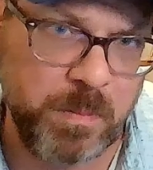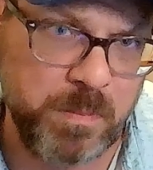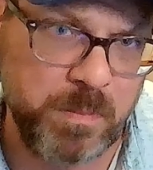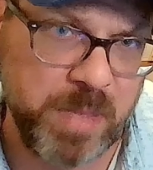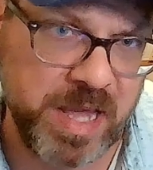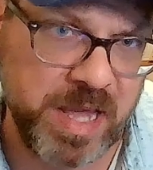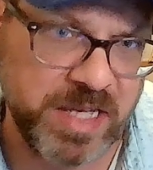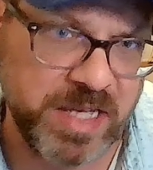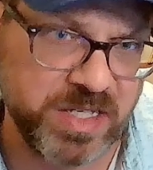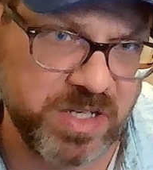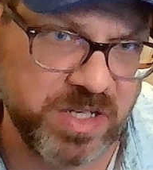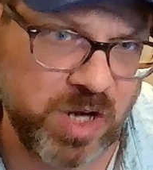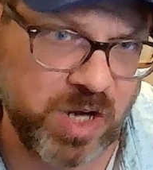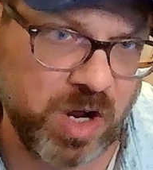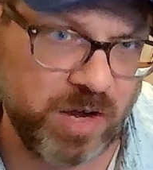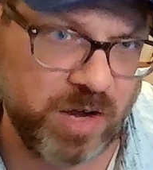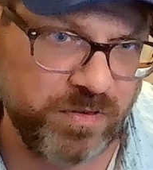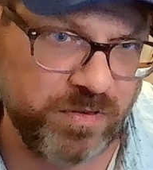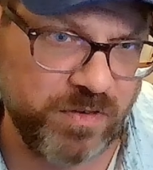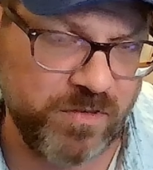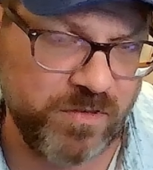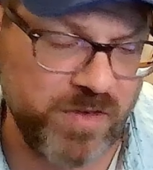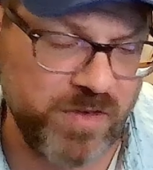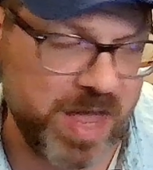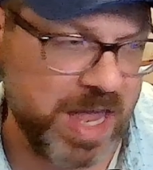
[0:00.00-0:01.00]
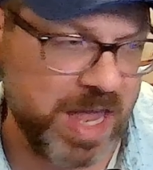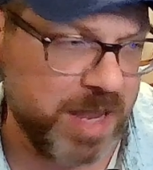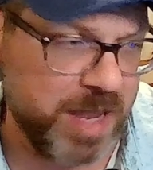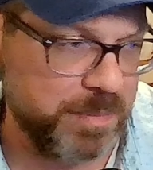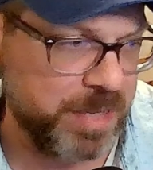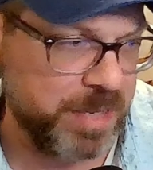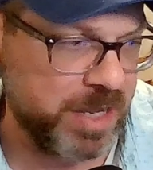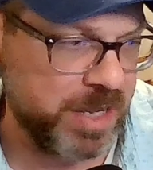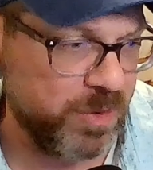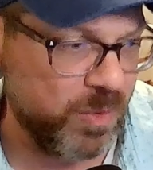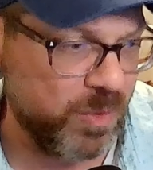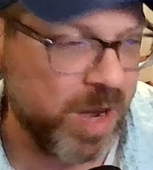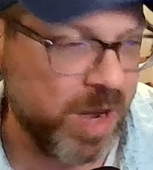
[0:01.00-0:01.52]
based off of
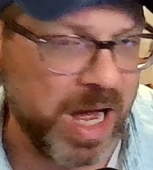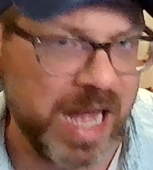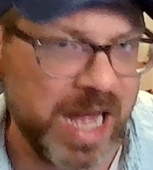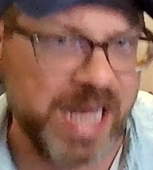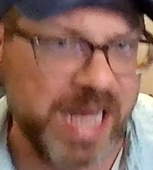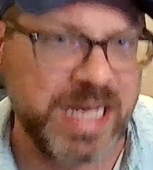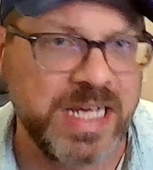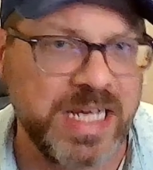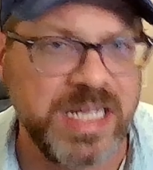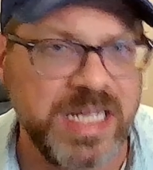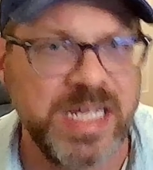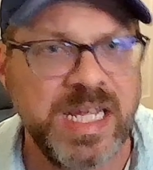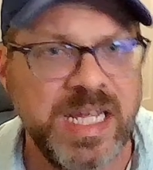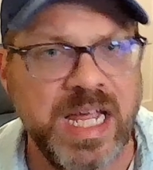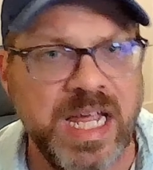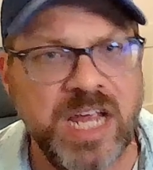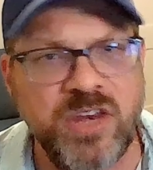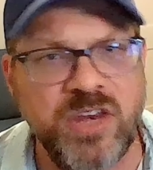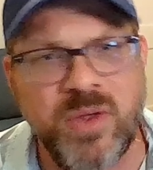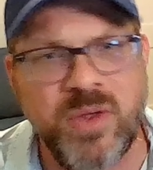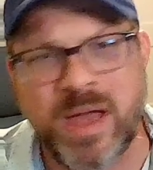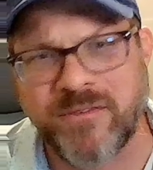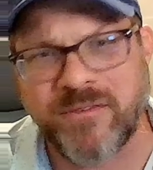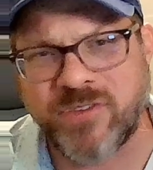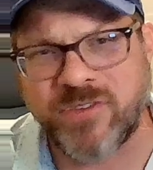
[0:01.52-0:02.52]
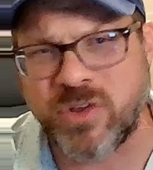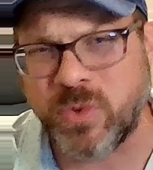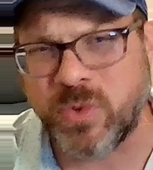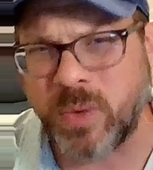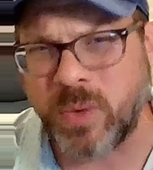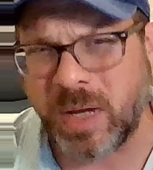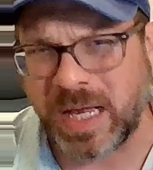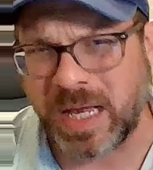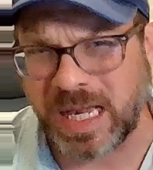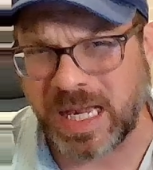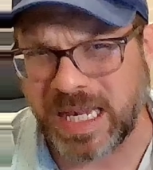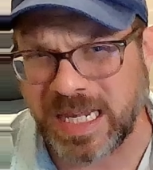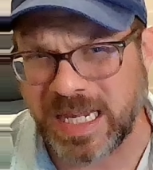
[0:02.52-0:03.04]
APY. And you have to do a
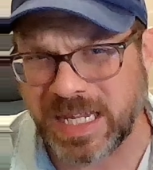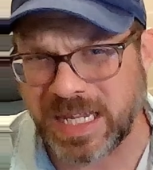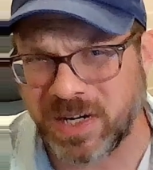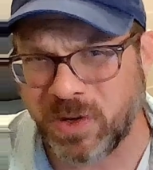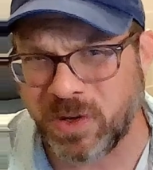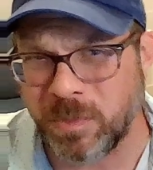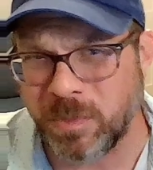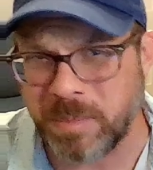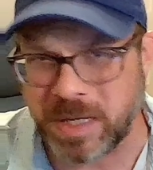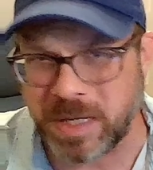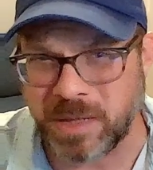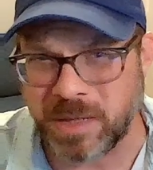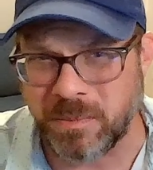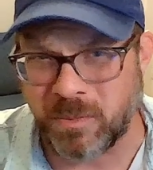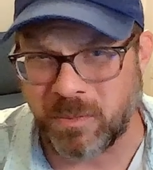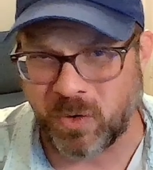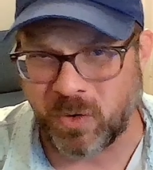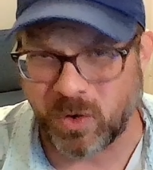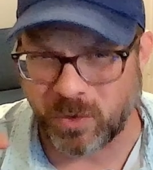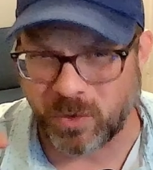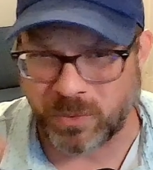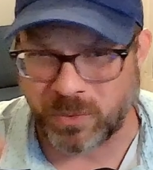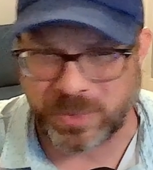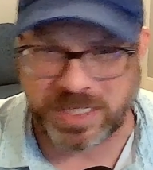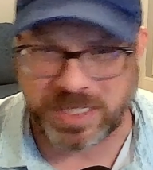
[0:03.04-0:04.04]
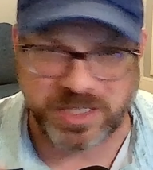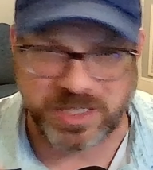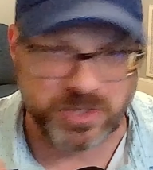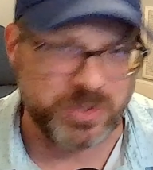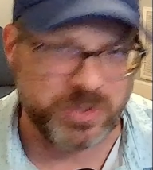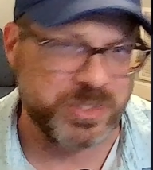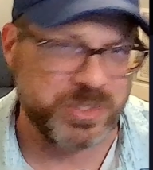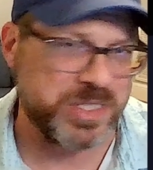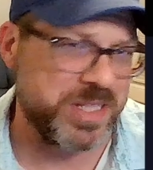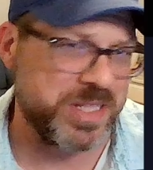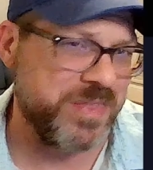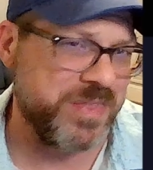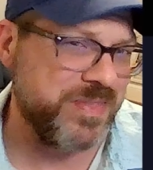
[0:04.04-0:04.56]
little bit more
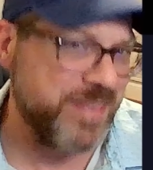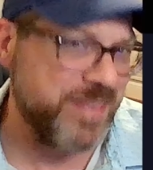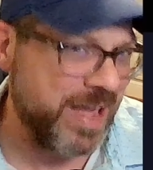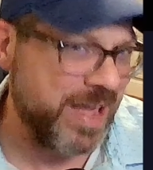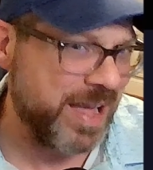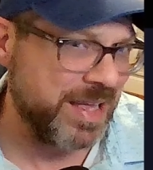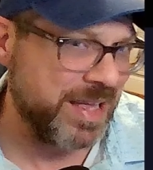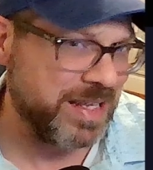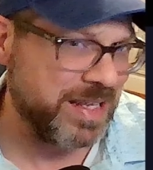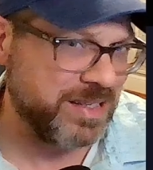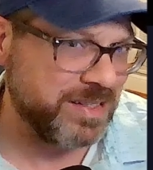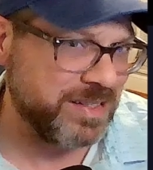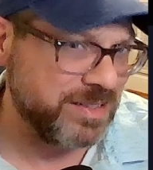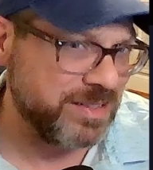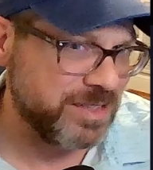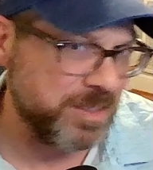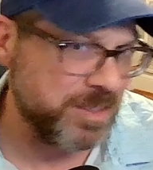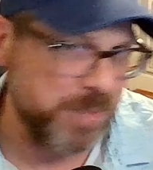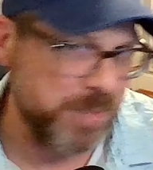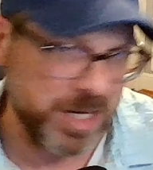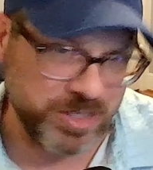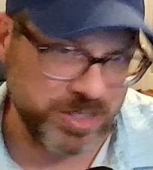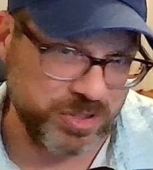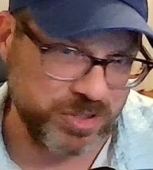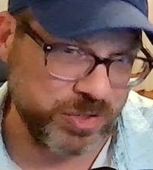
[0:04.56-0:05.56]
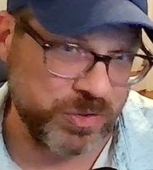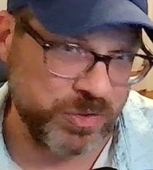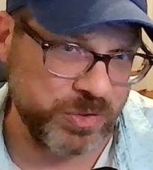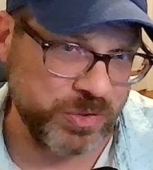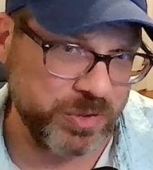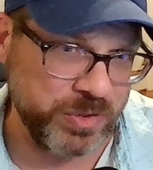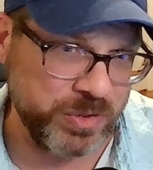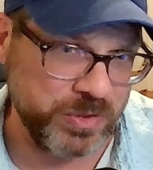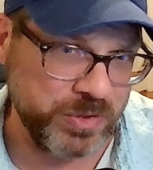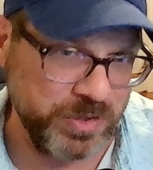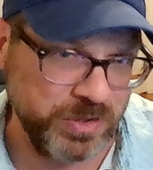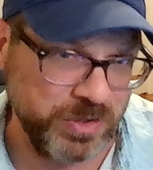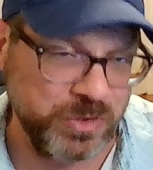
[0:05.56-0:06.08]
research than that to make
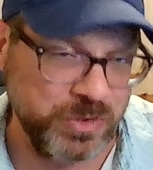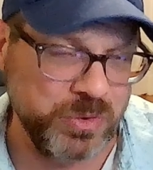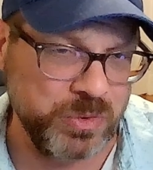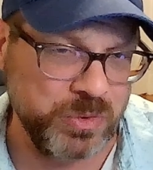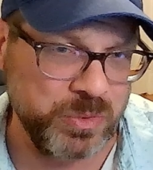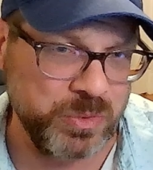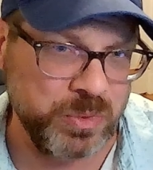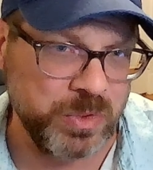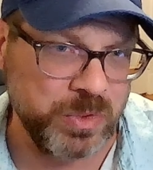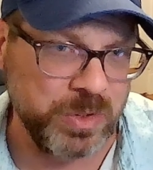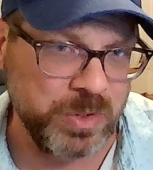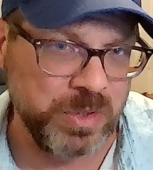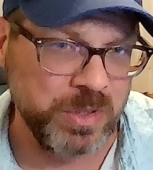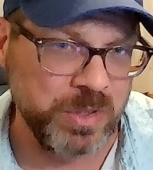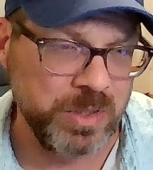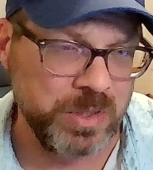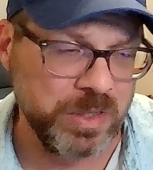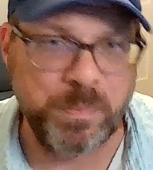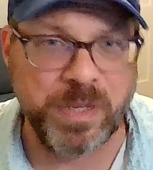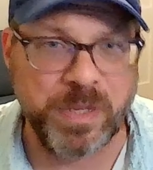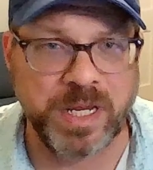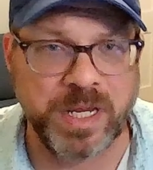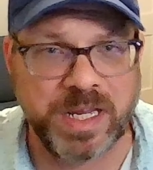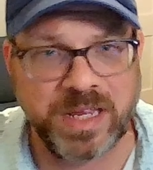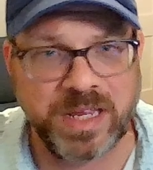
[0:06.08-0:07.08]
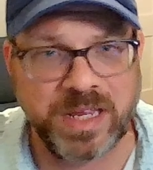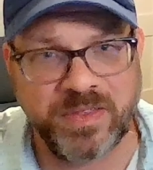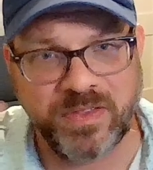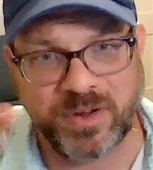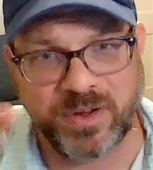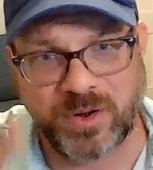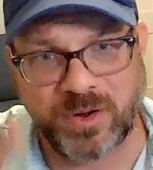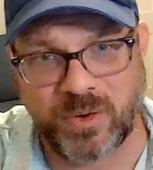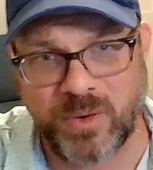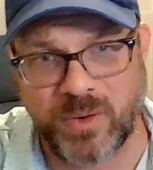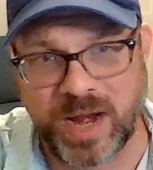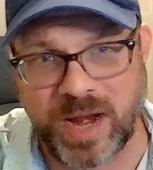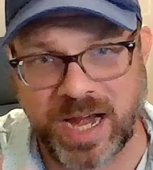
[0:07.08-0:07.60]
sure you picking the
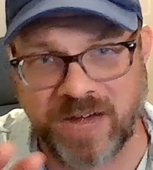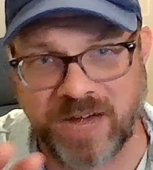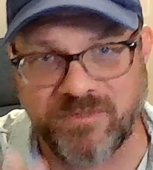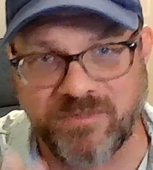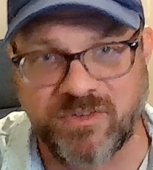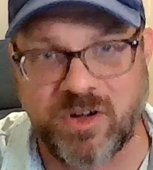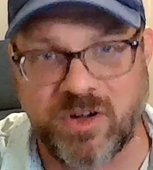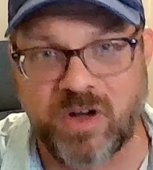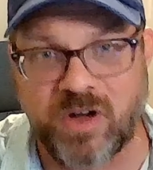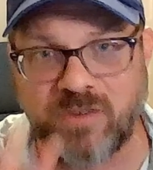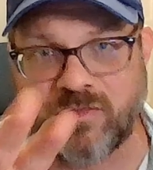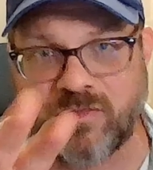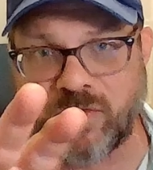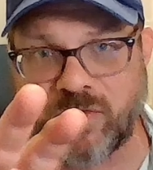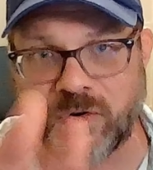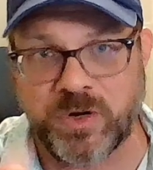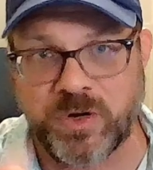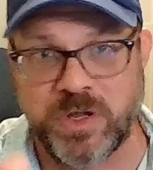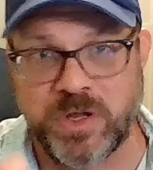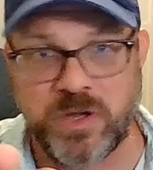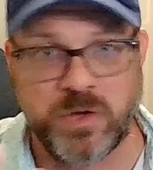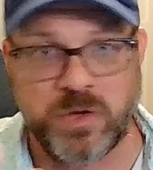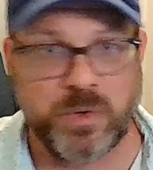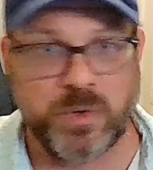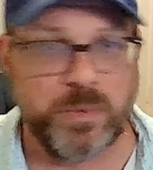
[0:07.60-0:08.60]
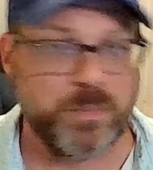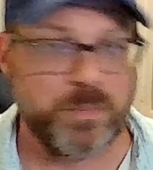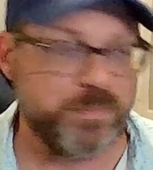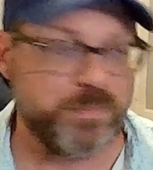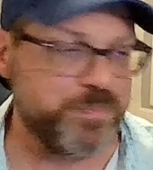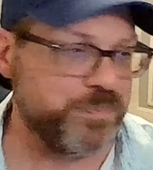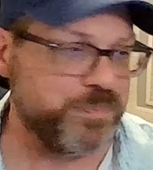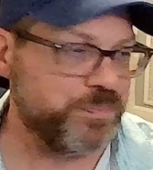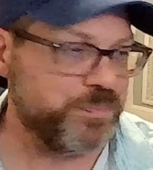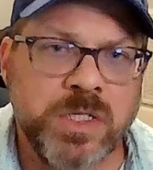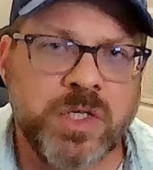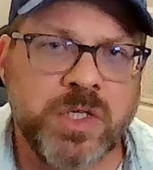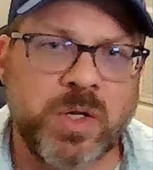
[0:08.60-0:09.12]
correct vault for you.
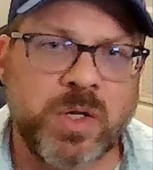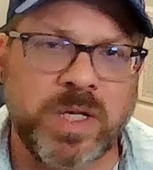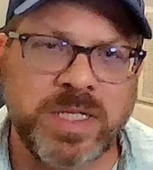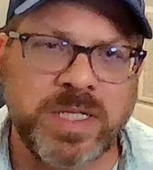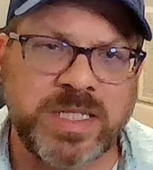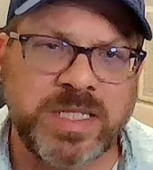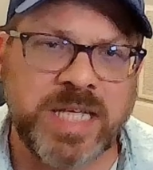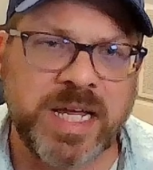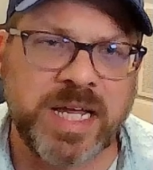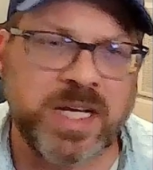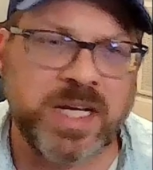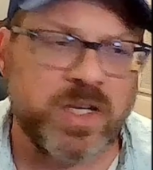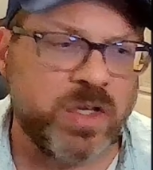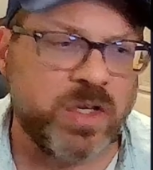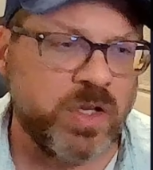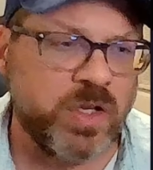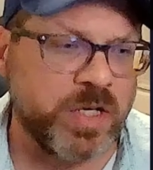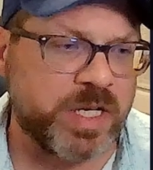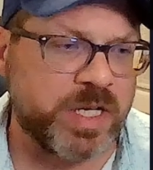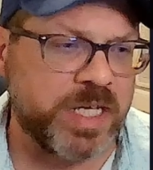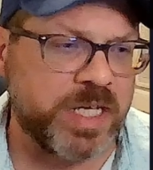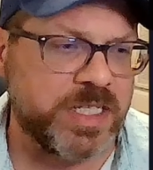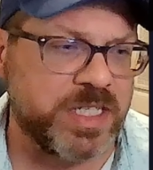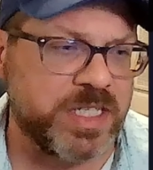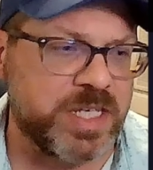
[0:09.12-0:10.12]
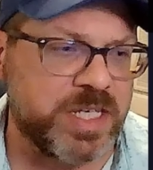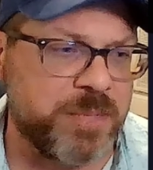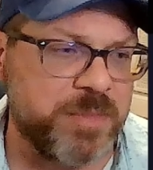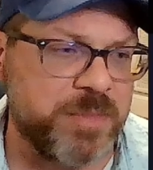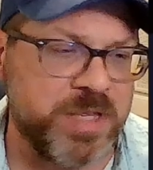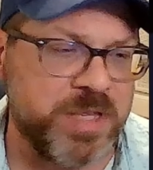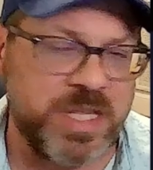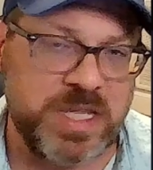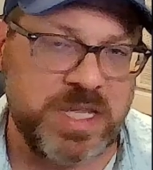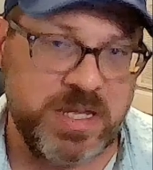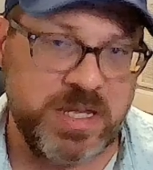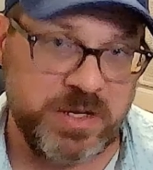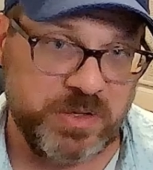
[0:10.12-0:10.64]
So let's take a look at some of
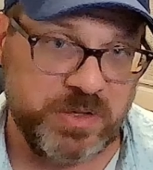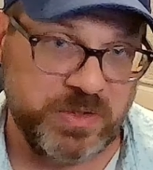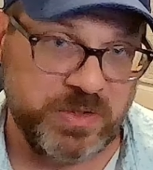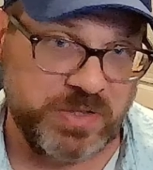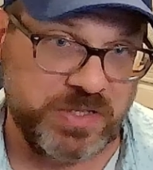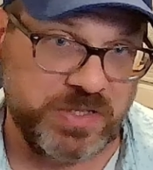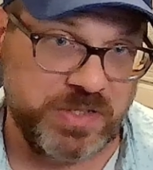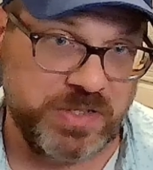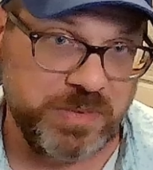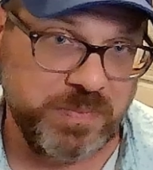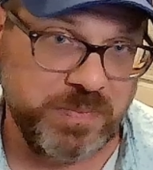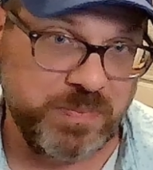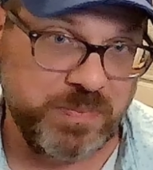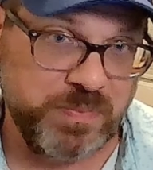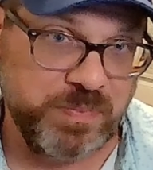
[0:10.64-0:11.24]
the yields.